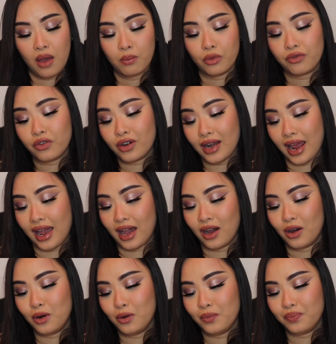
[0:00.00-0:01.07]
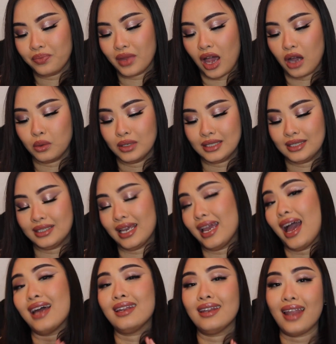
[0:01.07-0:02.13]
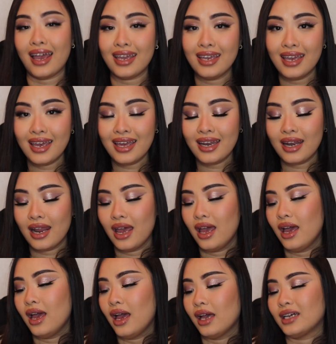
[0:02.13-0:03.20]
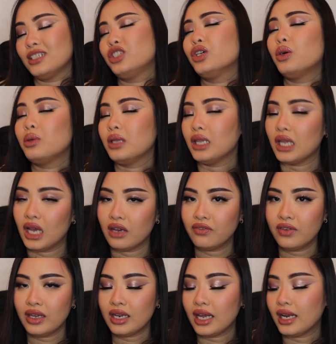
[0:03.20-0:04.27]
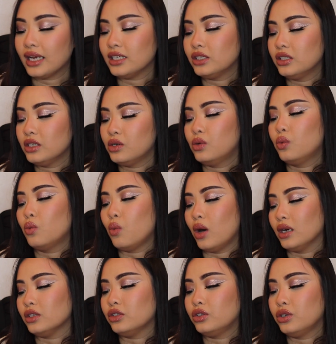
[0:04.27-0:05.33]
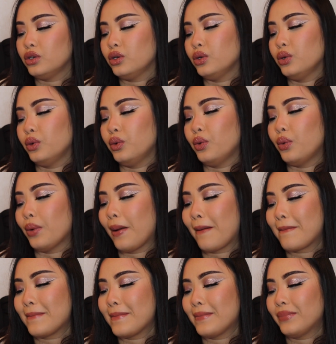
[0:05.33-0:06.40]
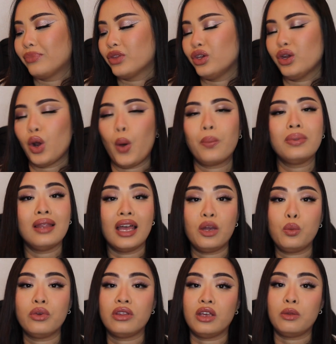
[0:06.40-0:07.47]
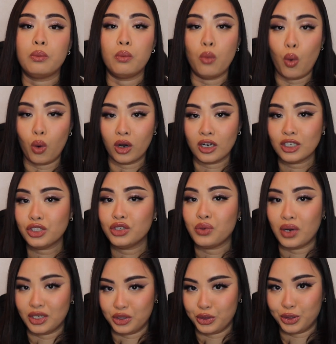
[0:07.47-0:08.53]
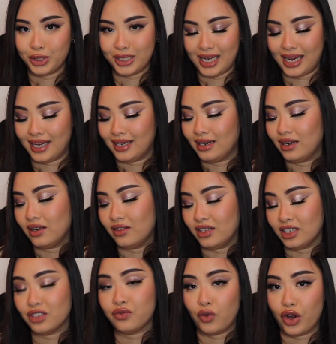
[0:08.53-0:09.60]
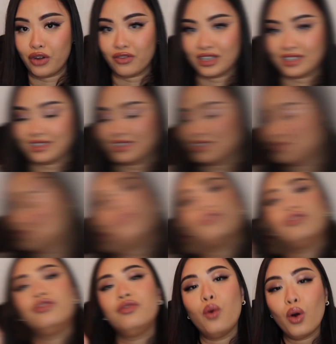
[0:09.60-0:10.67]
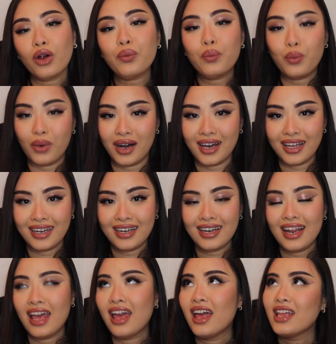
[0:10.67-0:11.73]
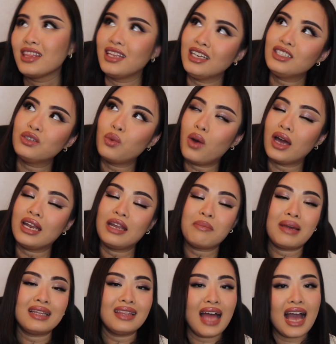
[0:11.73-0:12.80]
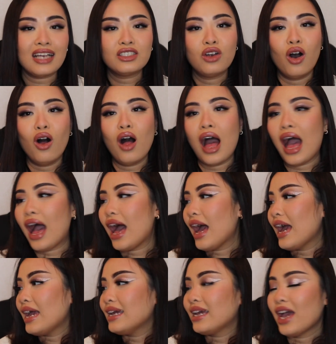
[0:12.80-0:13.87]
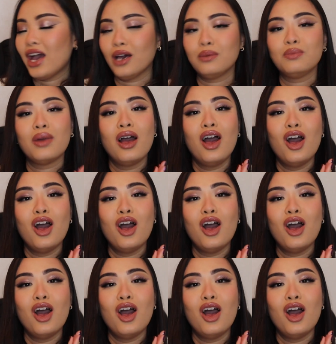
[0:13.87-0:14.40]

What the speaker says: But for now, I would say I like it. I don't love it, and I still want to, you know, play with it more to understand this fragrance. So the fourth one, this one in my last haul, I kept